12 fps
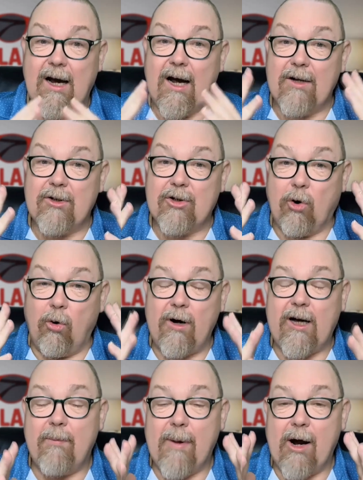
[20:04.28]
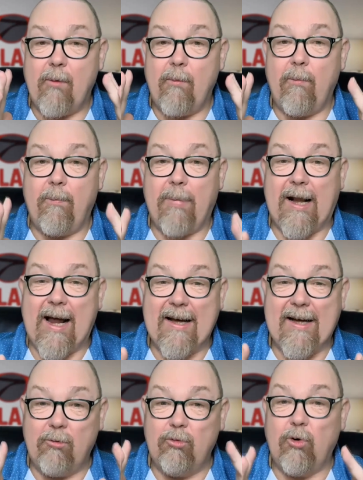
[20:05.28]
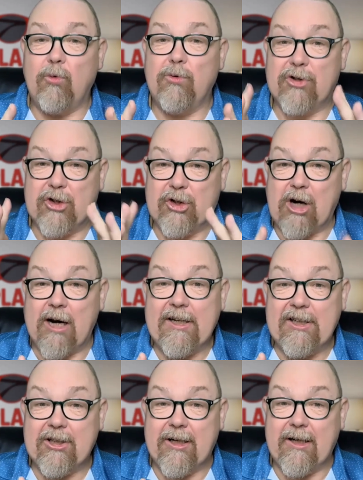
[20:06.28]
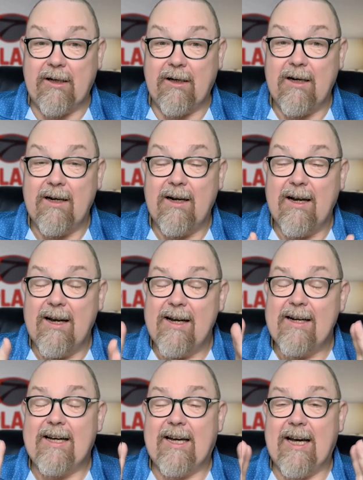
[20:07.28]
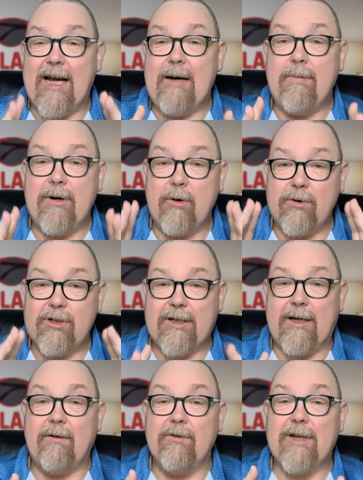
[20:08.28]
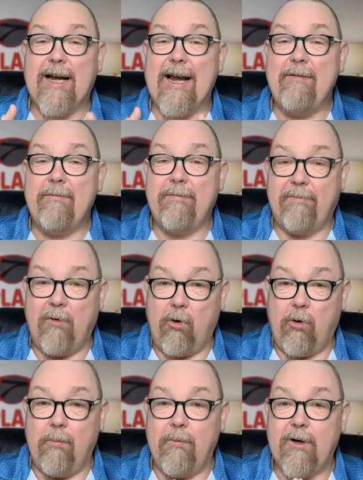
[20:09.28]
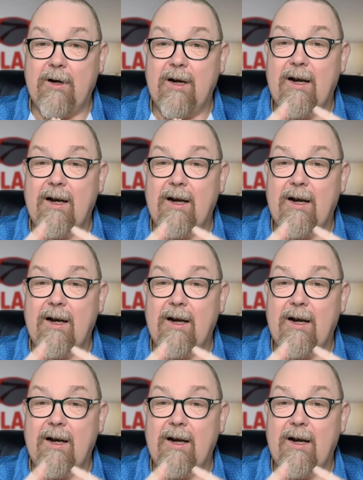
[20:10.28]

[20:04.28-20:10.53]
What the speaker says: And talking about planning rules changing, keep yourselves informed.